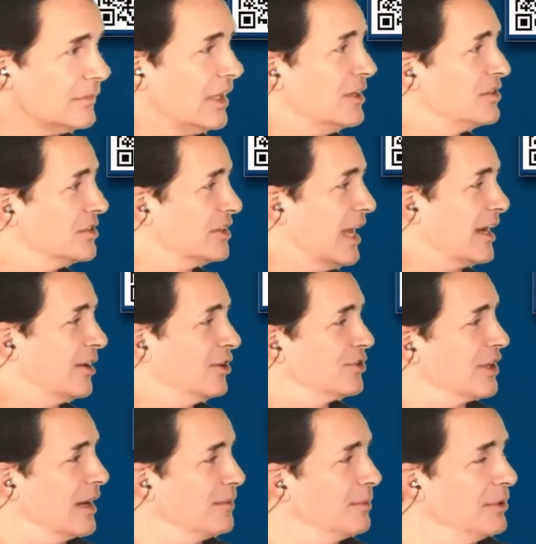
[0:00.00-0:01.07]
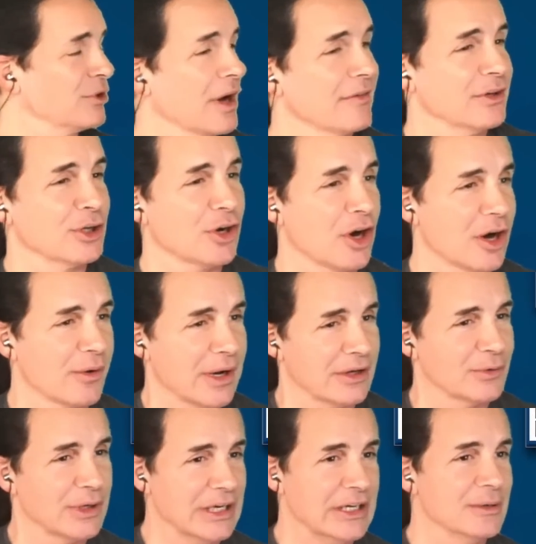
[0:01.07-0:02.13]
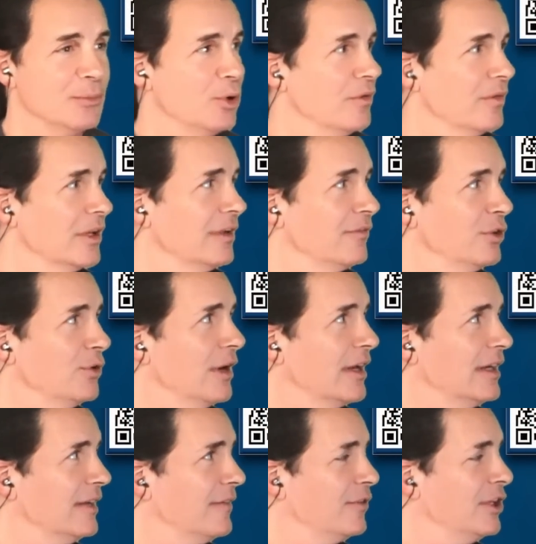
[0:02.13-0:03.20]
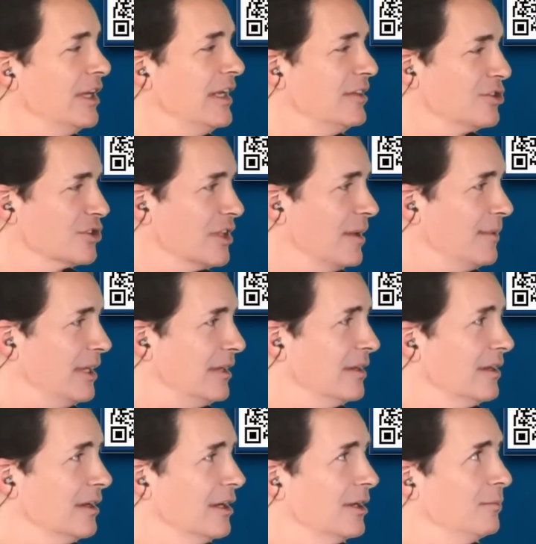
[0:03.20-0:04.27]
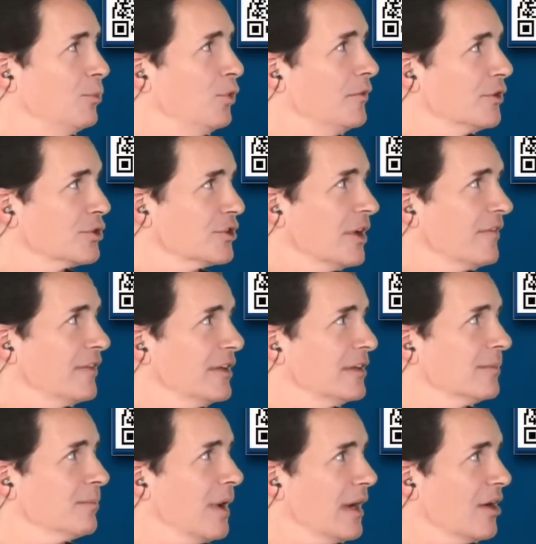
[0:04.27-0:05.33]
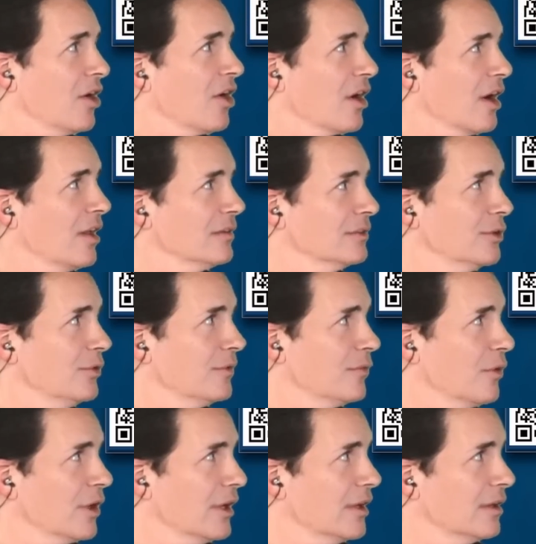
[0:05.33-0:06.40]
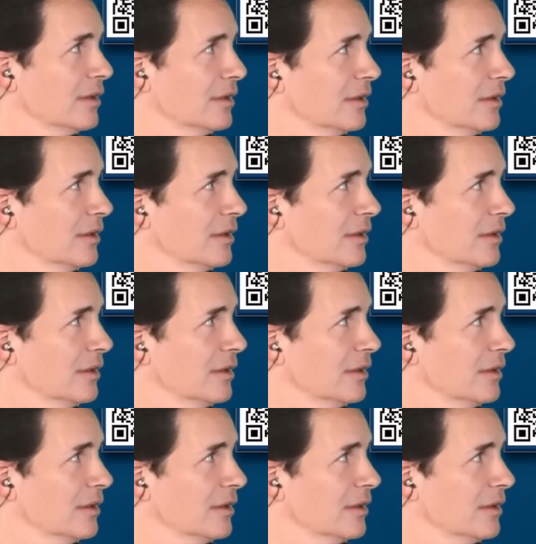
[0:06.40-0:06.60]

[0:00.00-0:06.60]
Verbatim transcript: This is not a good time to be driving your car around. We need to move. If you and if you need, just let me move your stuff into my car. I'll do it for you.